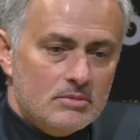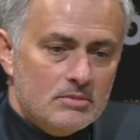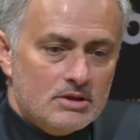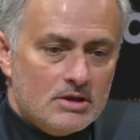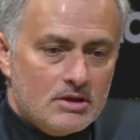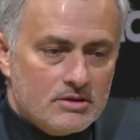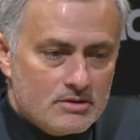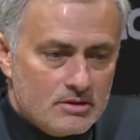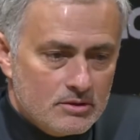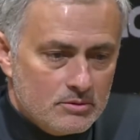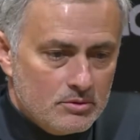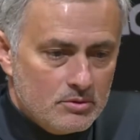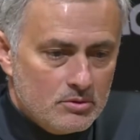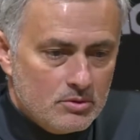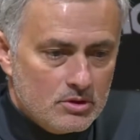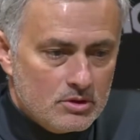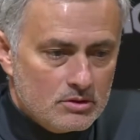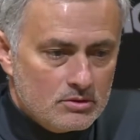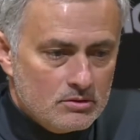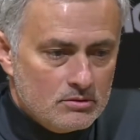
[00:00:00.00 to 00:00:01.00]
But I think we
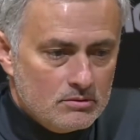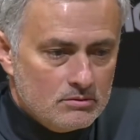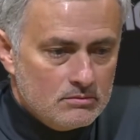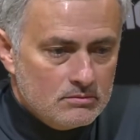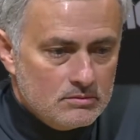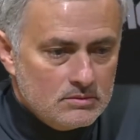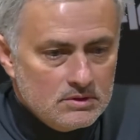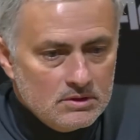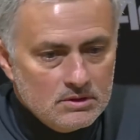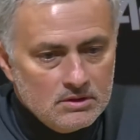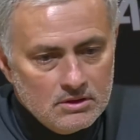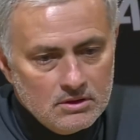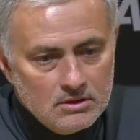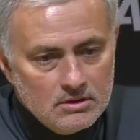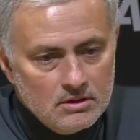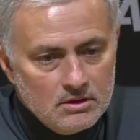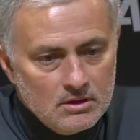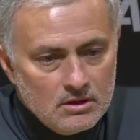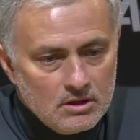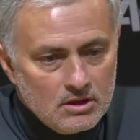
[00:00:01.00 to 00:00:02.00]
were
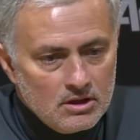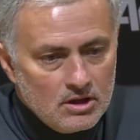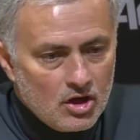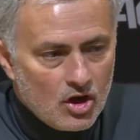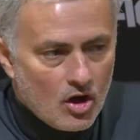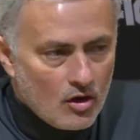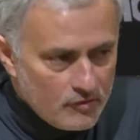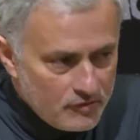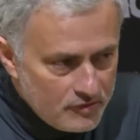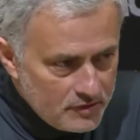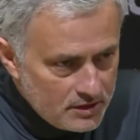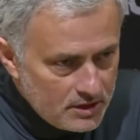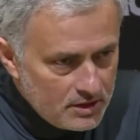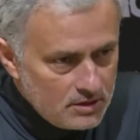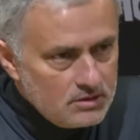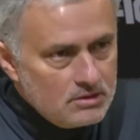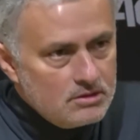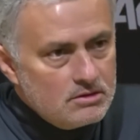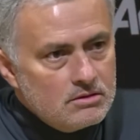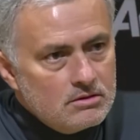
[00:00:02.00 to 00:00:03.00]

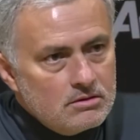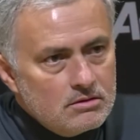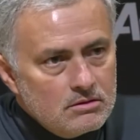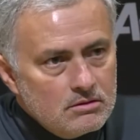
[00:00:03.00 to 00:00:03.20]
confident